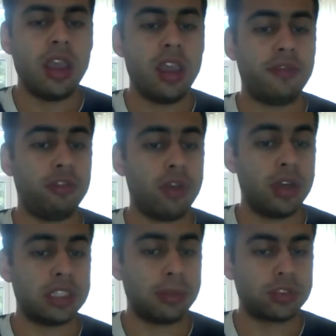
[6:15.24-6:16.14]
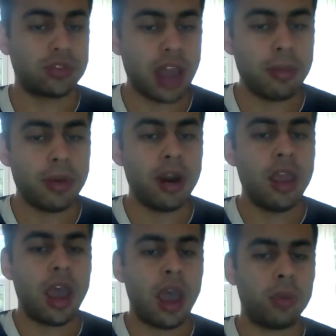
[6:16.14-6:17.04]
If you are a
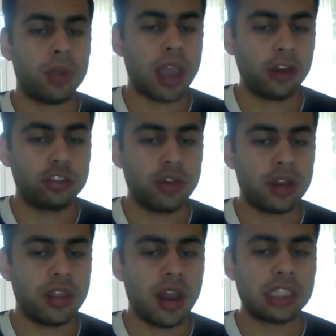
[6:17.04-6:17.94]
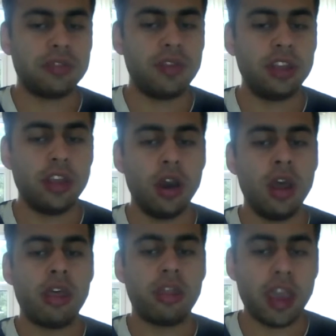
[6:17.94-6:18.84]
subscriber, I will catch you at the next
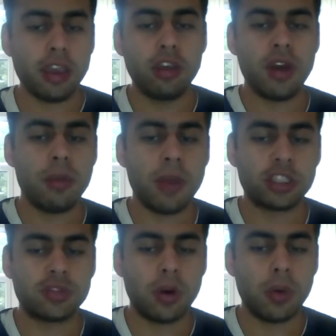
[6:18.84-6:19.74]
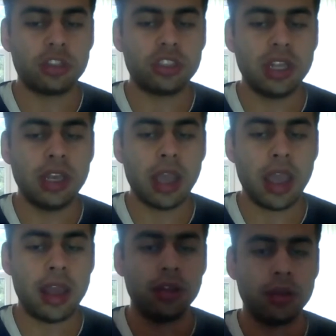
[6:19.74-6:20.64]
video. Thank you very much for watching,
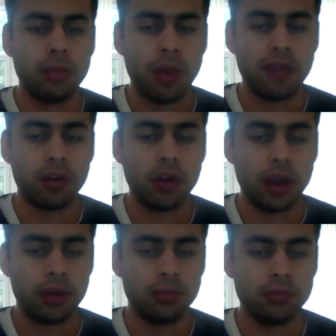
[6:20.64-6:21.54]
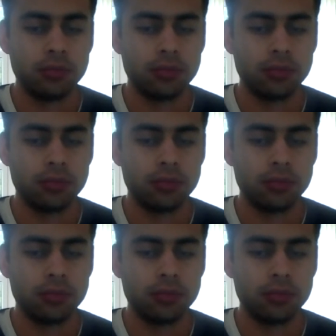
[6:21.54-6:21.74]
and bye for now.